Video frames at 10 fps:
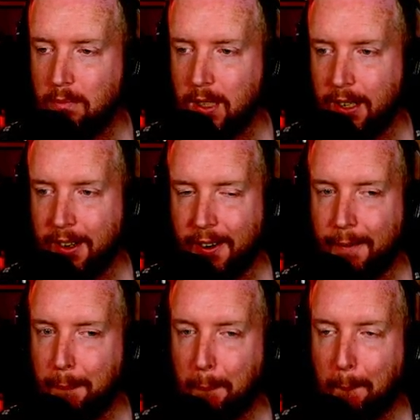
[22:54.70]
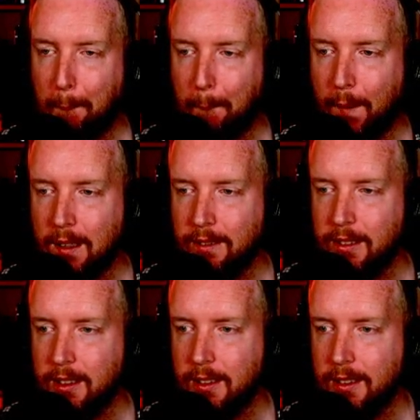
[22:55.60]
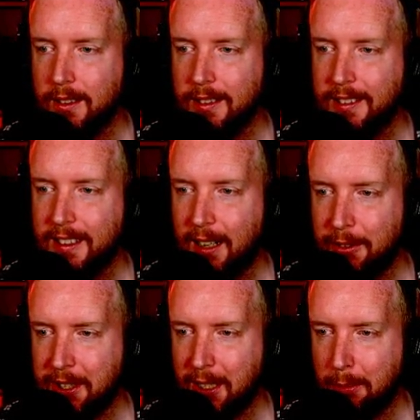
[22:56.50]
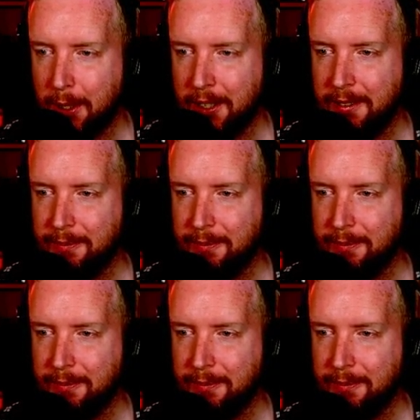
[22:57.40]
I don't know. I have to think about it.